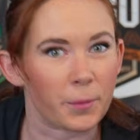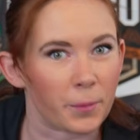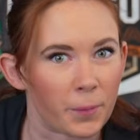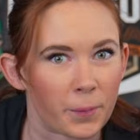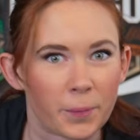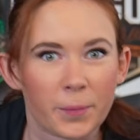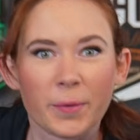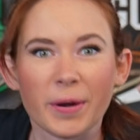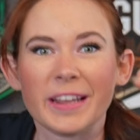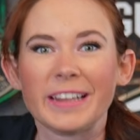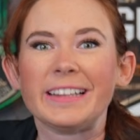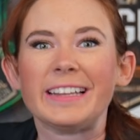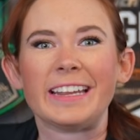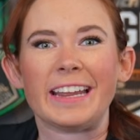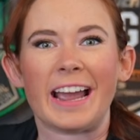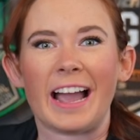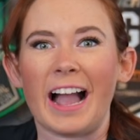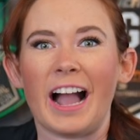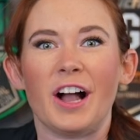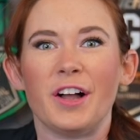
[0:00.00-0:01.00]

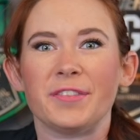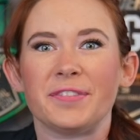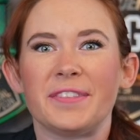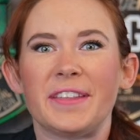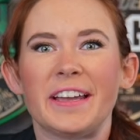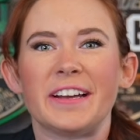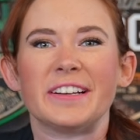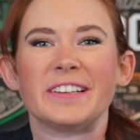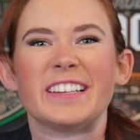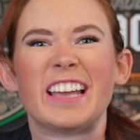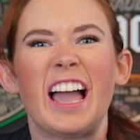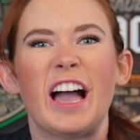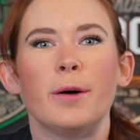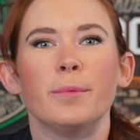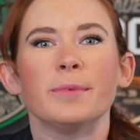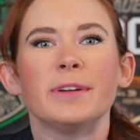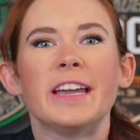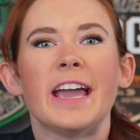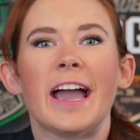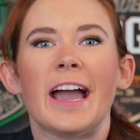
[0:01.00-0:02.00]
really out there to
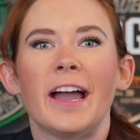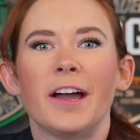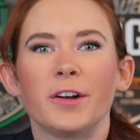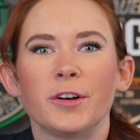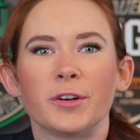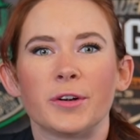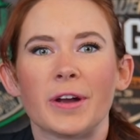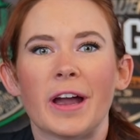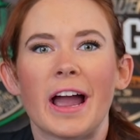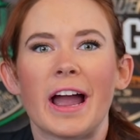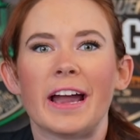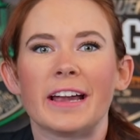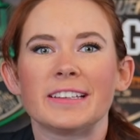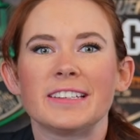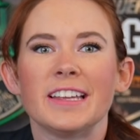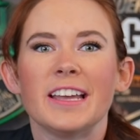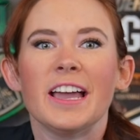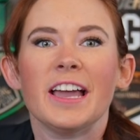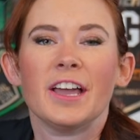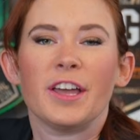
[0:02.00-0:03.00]
help counteract